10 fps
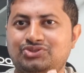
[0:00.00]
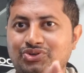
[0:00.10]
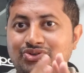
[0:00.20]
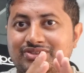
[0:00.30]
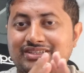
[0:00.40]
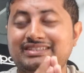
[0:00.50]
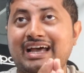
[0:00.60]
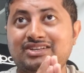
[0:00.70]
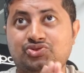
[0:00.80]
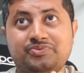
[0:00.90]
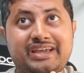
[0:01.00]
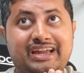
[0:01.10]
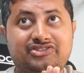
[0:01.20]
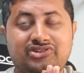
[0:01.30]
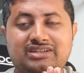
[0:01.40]
So this has to be
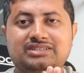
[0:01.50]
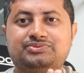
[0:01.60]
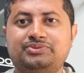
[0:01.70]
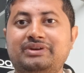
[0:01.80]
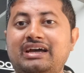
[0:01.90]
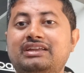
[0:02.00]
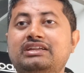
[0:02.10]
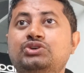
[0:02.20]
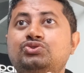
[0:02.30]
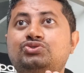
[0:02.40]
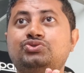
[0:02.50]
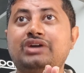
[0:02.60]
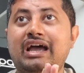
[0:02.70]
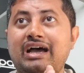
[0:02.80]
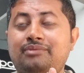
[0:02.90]
attractive CV and you
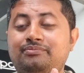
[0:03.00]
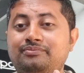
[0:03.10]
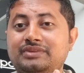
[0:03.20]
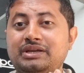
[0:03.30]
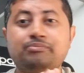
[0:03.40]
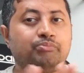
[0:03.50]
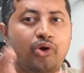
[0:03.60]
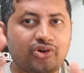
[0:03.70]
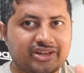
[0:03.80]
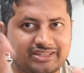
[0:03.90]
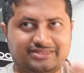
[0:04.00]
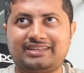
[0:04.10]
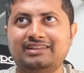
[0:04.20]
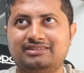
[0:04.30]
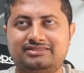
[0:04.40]
should have important
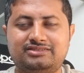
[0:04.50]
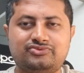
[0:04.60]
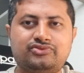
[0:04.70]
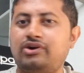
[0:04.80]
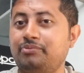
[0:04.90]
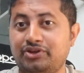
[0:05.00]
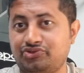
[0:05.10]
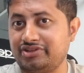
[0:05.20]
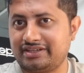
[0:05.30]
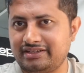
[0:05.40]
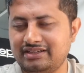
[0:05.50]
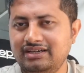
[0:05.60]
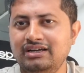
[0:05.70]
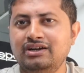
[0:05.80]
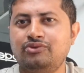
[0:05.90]
skills from your degree
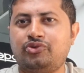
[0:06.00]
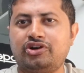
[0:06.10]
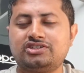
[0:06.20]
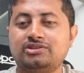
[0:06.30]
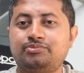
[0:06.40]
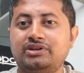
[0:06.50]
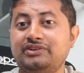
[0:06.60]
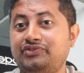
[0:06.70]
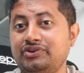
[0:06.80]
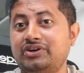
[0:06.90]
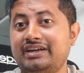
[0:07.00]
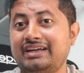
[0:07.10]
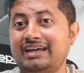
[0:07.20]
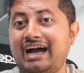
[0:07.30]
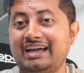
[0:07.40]
for example if you are
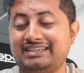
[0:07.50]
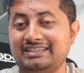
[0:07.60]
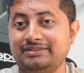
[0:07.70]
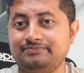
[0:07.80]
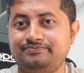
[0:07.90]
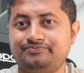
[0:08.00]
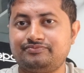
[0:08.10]
a IT